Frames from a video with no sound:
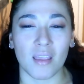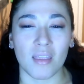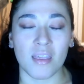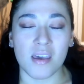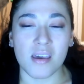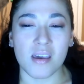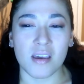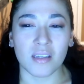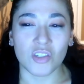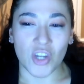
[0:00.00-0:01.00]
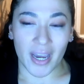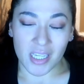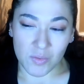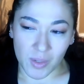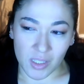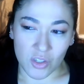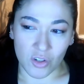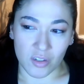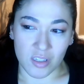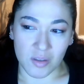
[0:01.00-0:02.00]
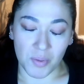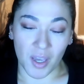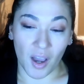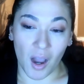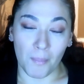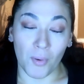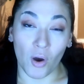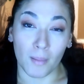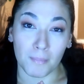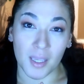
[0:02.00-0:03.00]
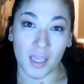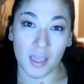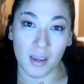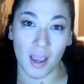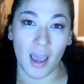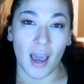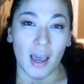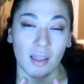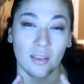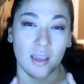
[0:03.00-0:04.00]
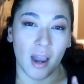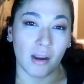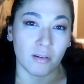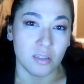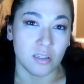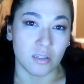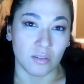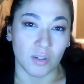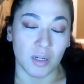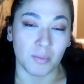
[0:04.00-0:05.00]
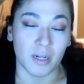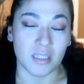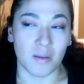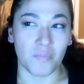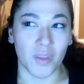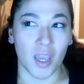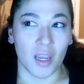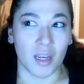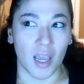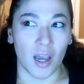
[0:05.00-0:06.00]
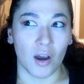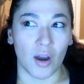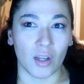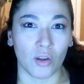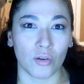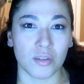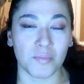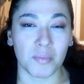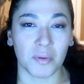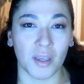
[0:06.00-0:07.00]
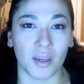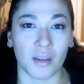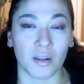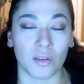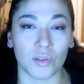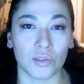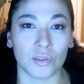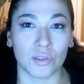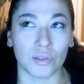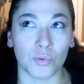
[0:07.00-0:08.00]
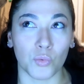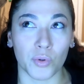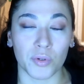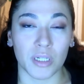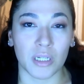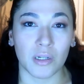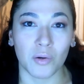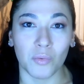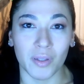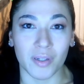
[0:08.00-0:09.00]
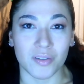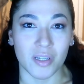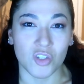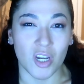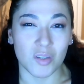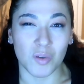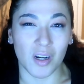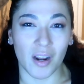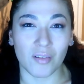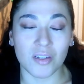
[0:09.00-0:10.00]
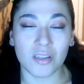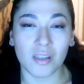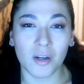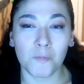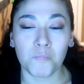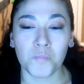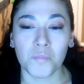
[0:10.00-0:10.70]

The jasmine starts to pick up on me, and the iris is still very present. Now, I know some people get a little worried when there's like jasmine and iris in there.